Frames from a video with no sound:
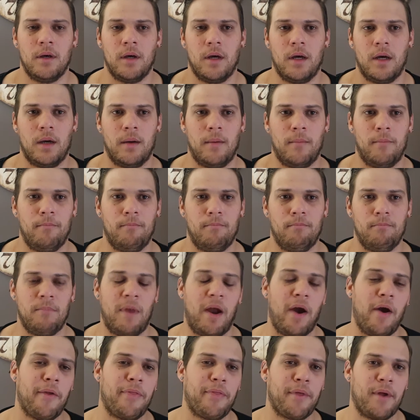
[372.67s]

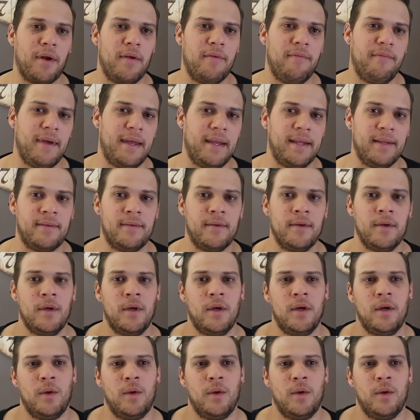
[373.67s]
marathon event,